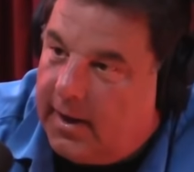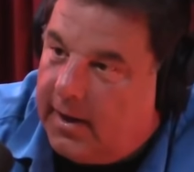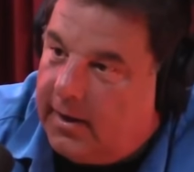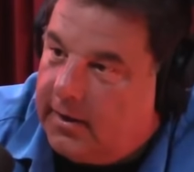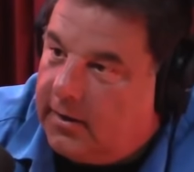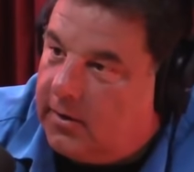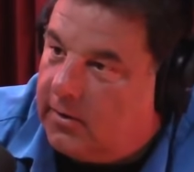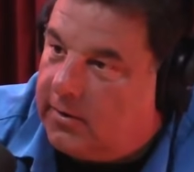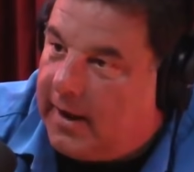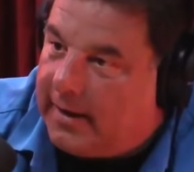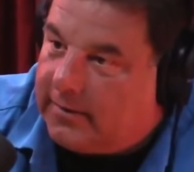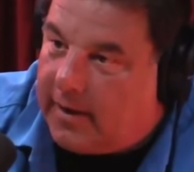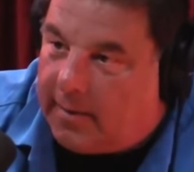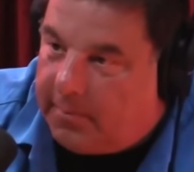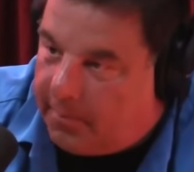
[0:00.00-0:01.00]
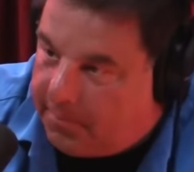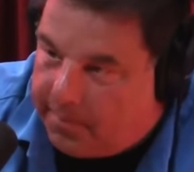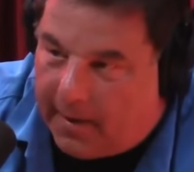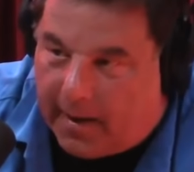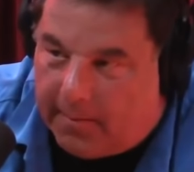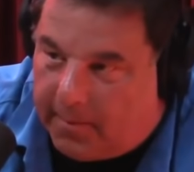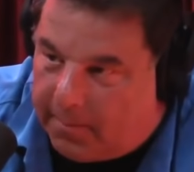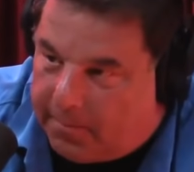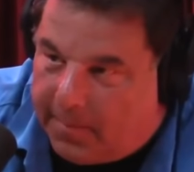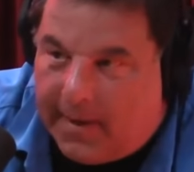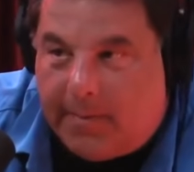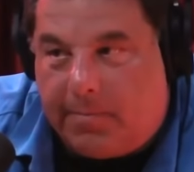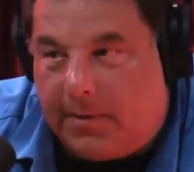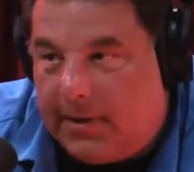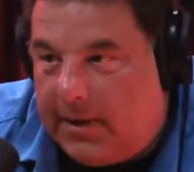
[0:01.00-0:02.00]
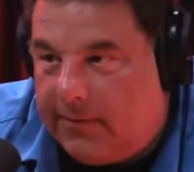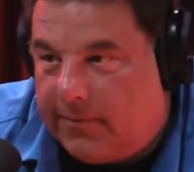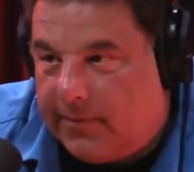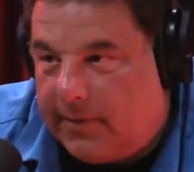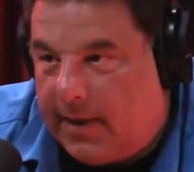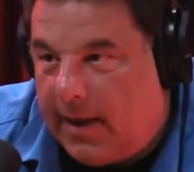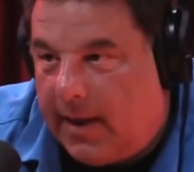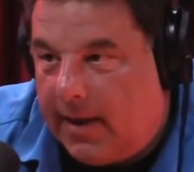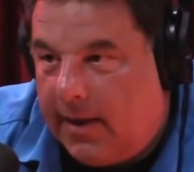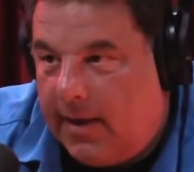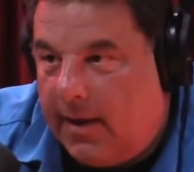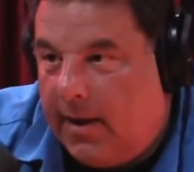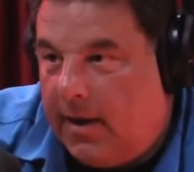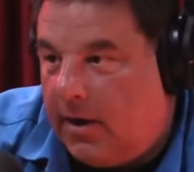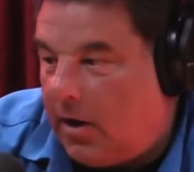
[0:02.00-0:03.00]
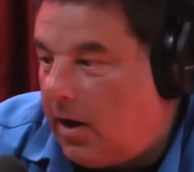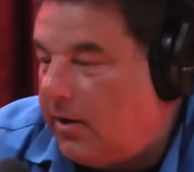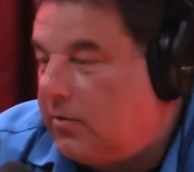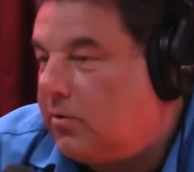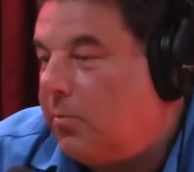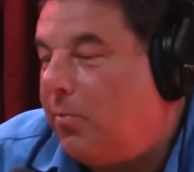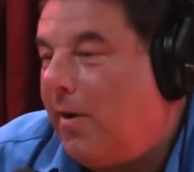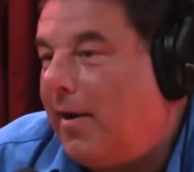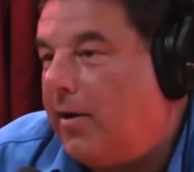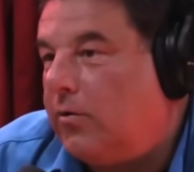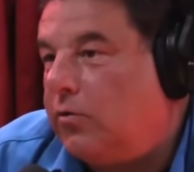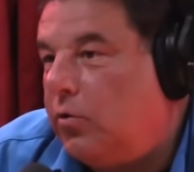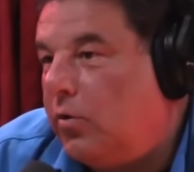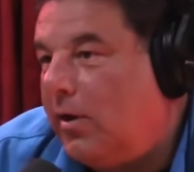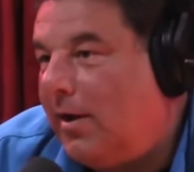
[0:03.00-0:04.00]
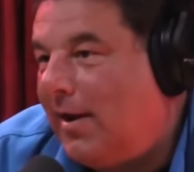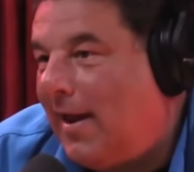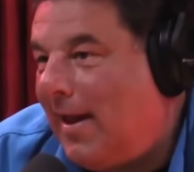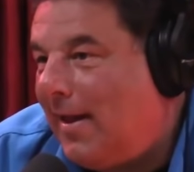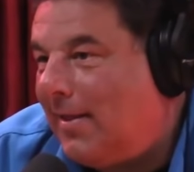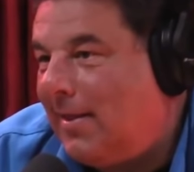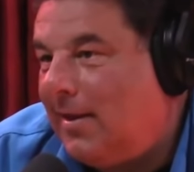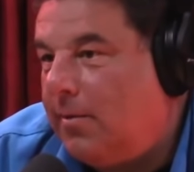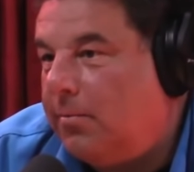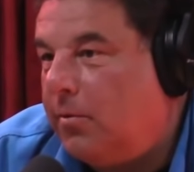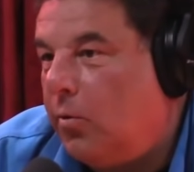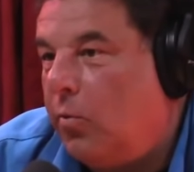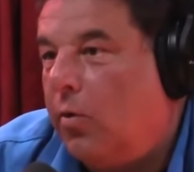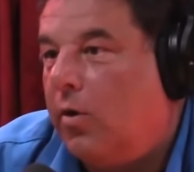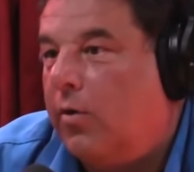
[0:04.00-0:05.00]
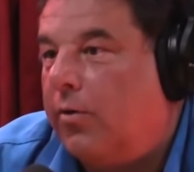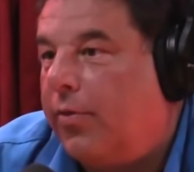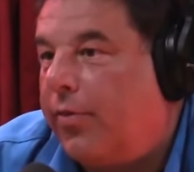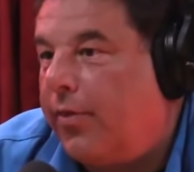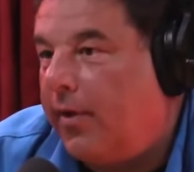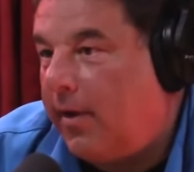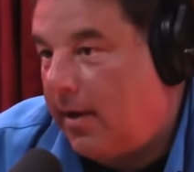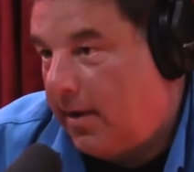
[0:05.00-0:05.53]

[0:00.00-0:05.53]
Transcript: You know, that's I'm a I'm a big believer in that. Yeah. On The Sopranos, you didn't ad lib the word "the,"